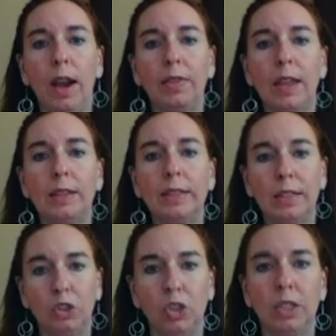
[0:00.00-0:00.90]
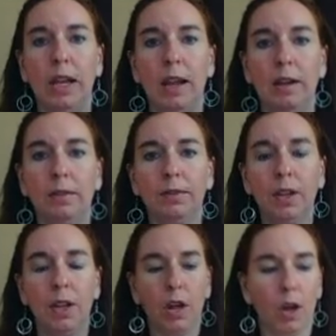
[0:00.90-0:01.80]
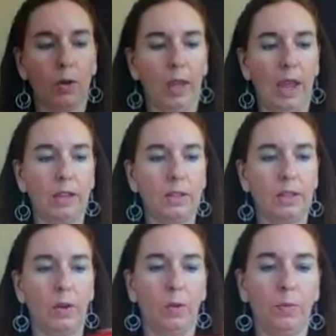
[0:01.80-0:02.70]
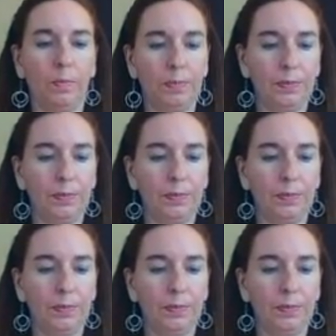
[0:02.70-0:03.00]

and they cinched it in. Okay, so